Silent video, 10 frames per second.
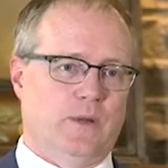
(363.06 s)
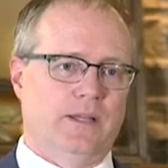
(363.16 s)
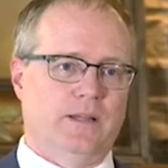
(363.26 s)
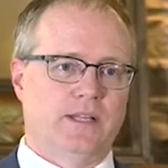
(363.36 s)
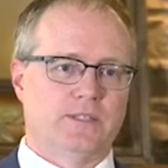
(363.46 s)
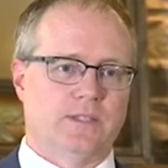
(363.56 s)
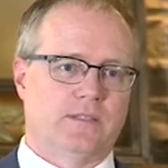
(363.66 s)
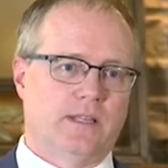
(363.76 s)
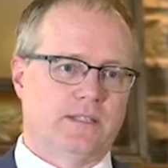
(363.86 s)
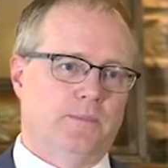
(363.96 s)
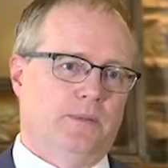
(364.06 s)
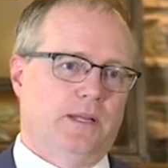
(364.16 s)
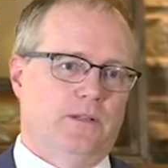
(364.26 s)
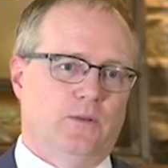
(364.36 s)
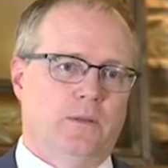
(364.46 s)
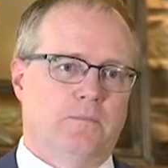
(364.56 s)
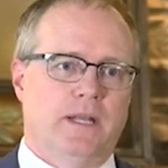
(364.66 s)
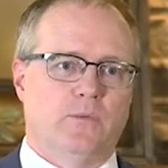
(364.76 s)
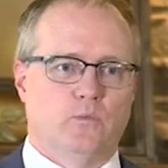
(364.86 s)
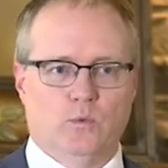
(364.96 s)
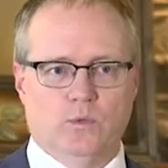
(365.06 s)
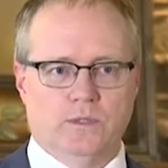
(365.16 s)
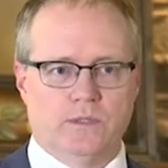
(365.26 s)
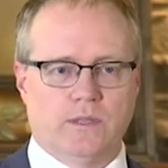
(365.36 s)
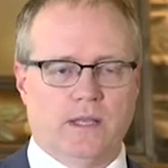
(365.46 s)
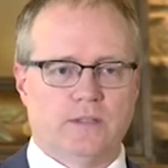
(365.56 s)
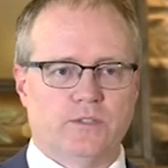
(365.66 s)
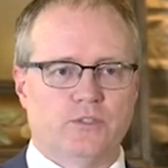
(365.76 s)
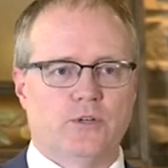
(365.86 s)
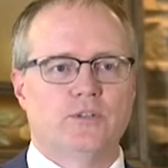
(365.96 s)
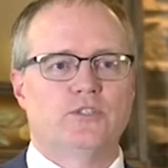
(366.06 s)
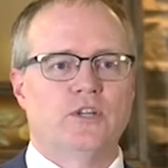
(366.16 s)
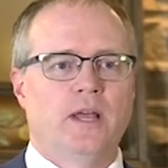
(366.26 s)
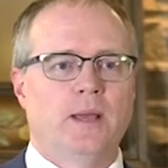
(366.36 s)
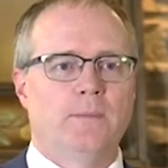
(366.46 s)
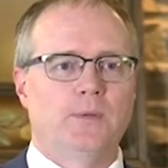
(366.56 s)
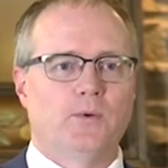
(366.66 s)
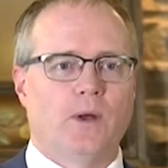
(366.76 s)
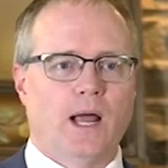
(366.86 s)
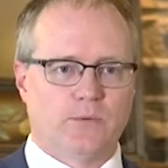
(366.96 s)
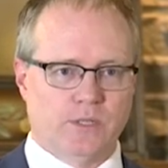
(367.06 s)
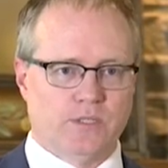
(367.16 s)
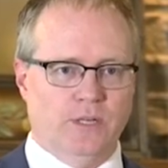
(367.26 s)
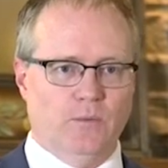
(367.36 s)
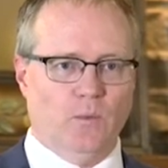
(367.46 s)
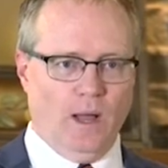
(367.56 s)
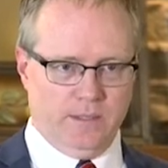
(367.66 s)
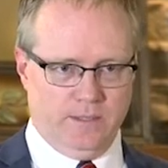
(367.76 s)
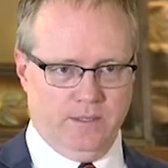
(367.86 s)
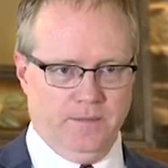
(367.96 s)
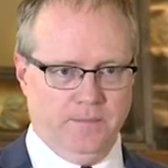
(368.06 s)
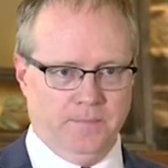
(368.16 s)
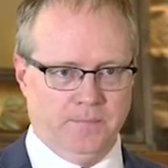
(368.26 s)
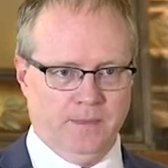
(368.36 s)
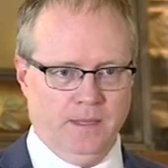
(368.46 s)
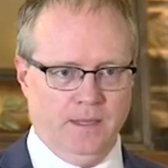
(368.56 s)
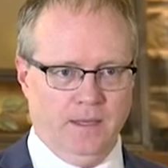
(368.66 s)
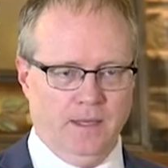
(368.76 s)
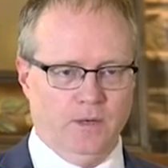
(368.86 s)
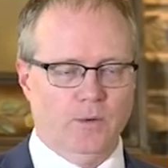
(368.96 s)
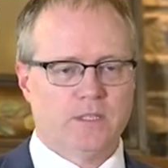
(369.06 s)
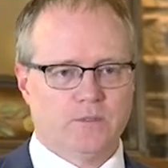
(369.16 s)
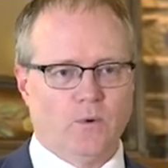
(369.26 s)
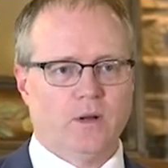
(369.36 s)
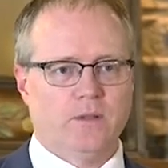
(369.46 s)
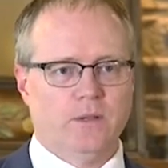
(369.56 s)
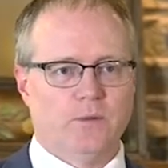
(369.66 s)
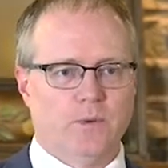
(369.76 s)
regulations, they simply included many rules that the church bureaucracy wanted. You know, historically, the